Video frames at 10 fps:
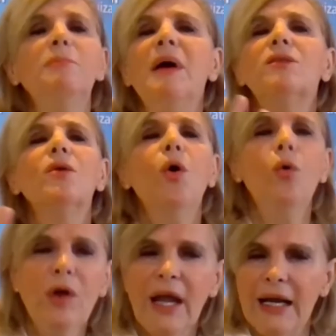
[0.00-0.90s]
but
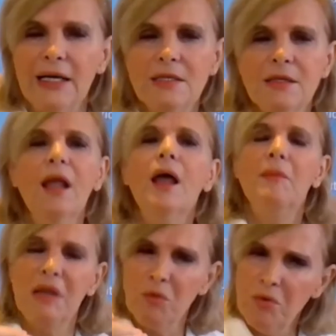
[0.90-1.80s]
who cares? I
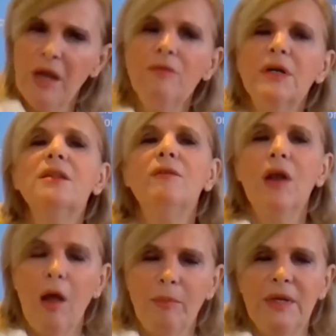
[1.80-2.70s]
mean, we were
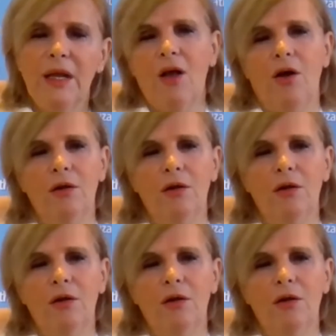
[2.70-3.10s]
developing